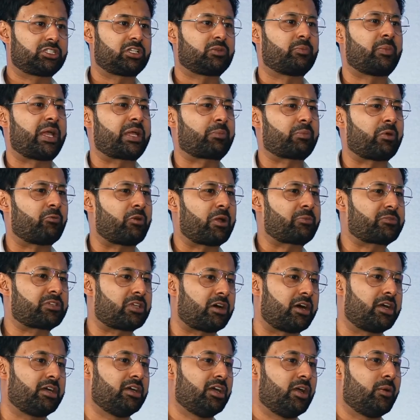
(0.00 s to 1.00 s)
reach out, make my
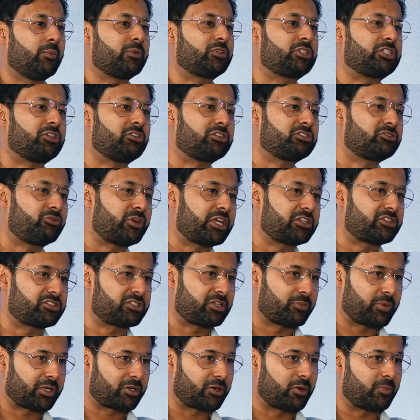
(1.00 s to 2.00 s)
website, to
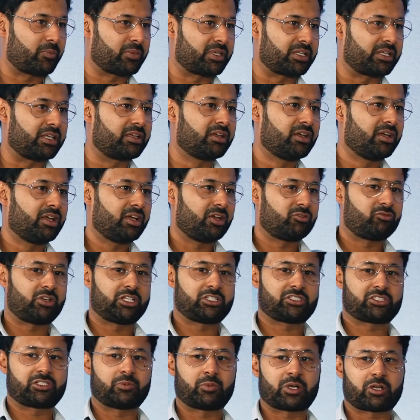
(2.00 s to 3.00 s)
register my company.
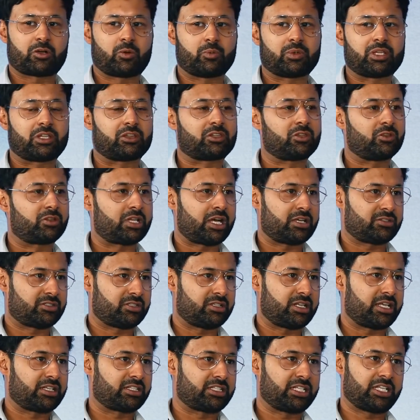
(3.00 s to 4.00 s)
Mm-hmm. Register my company in
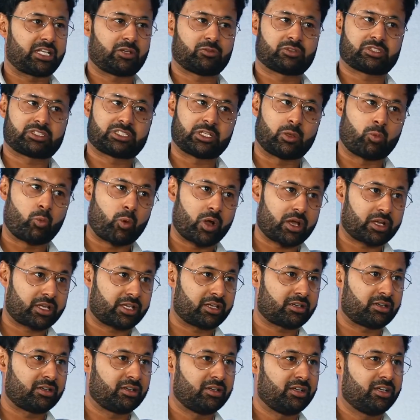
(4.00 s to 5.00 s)
2018. I was still
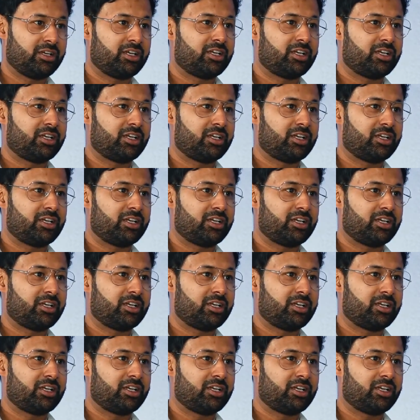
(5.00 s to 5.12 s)
working.